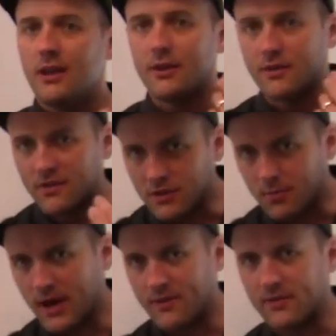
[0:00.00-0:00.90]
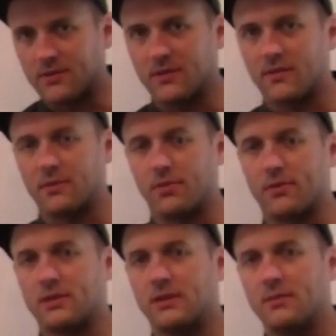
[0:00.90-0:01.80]
There are still browsers that
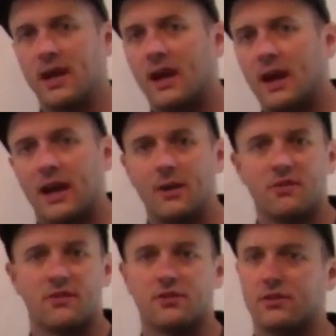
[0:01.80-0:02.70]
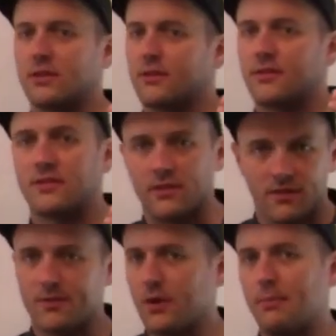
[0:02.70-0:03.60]
support them, and I'm sure there's still
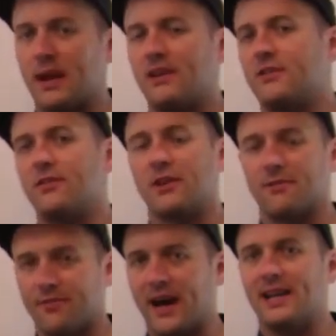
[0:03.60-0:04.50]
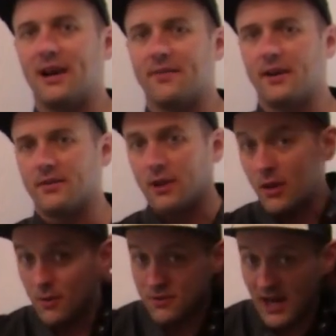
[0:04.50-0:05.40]
some web pages you can find out there that
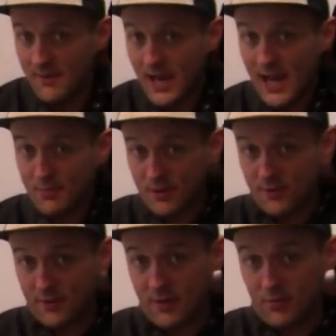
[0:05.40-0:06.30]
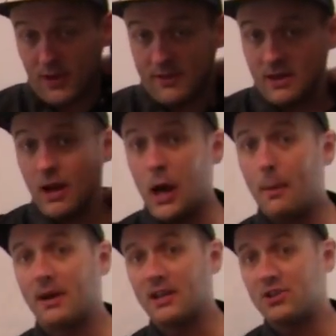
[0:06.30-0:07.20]
use Java applets for some reason.
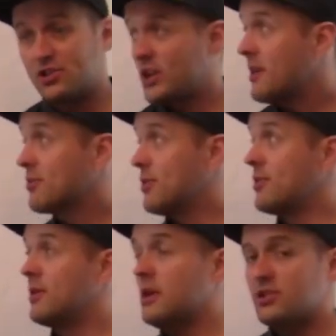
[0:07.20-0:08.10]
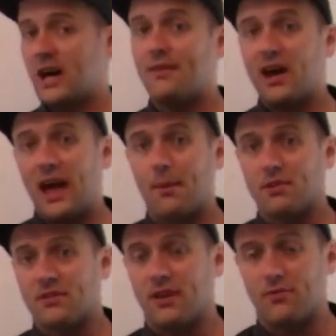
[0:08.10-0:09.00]
But in general, Java
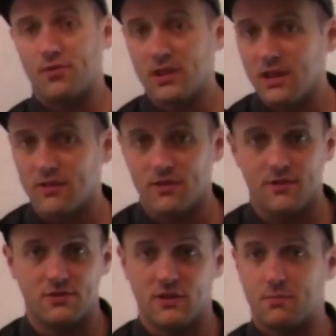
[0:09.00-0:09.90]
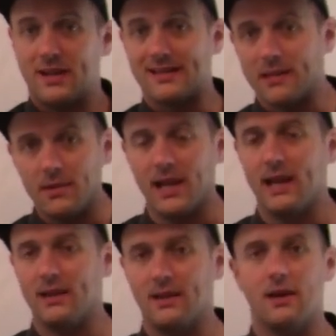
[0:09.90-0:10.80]
applets have really sort of just been
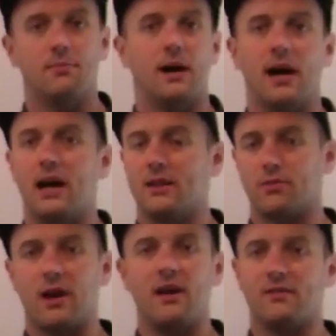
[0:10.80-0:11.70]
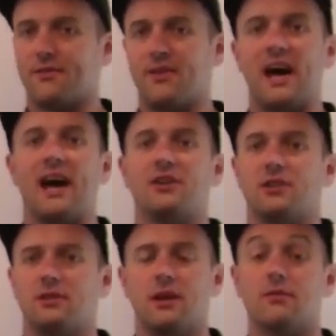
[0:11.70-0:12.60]
eliminated by the rise of
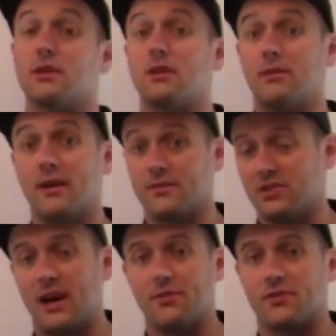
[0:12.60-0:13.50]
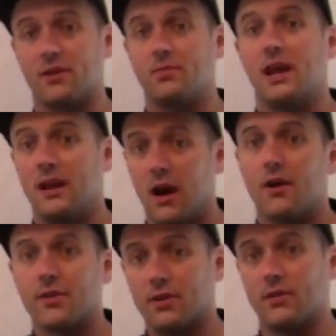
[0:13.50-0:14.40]
Flash and really the rise of JavaScript and
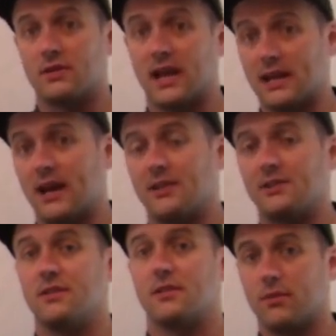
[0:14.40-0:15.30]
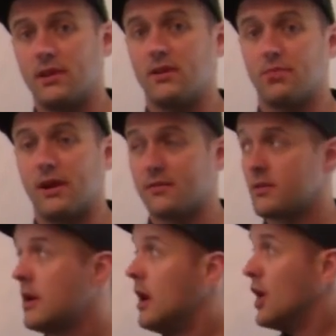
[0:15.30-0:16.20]
other technologies that run in the browser.
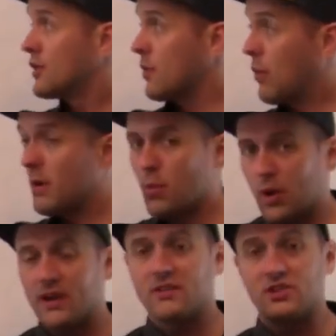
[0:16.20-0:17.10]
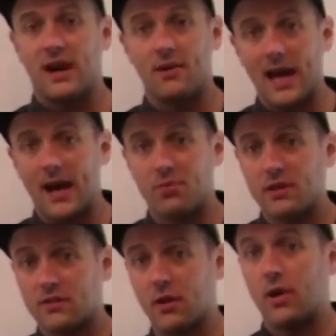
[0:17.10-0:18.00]
So what was a Java
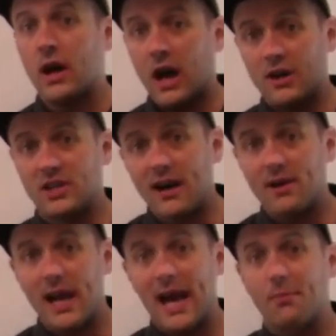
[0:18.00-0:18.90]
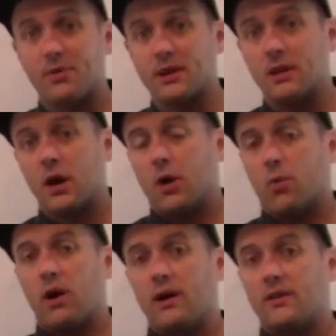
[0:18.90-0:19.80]
applet? So a Java applet
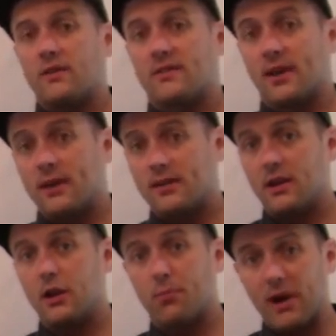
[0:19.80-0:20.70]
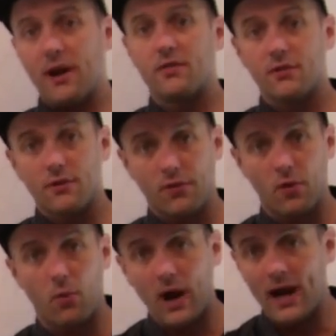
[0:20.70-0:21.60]
was, browsers for
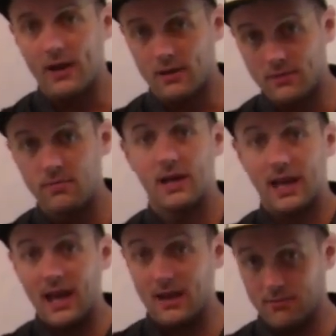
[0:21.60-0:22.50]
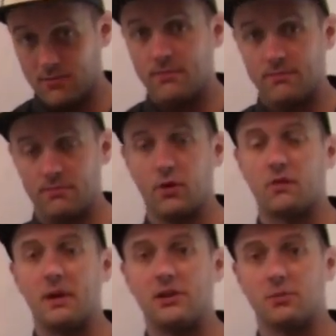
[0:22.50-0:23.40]
a while, again,
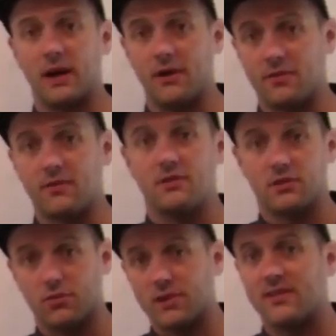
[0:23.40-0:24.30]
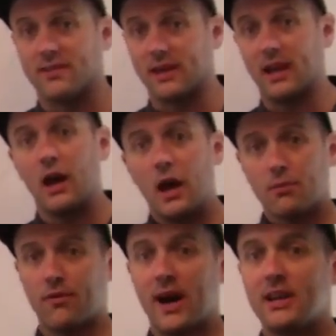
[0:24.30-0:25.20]
most major browsers until recently,
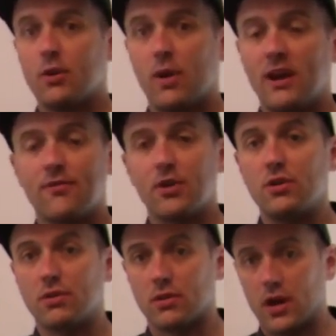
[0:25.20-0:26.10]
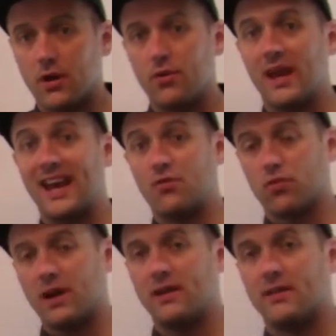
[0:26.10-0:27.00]
provided a way for you to load and
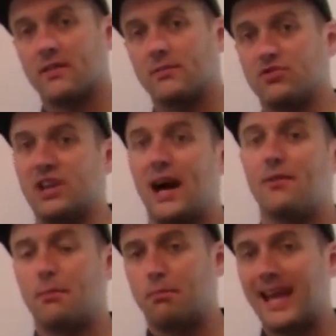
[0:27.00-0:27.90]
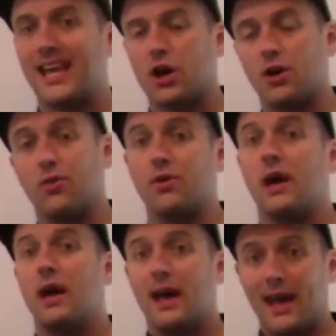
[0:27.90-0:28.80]
run some Java bytecode
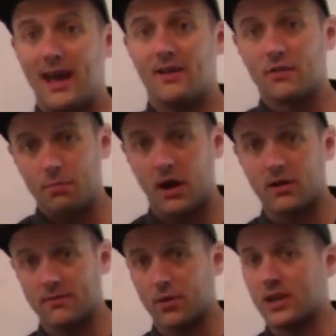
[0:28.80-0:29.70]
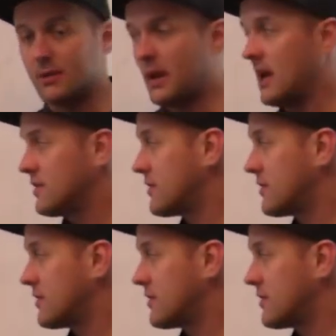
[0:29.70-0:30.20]
as part of loading a page.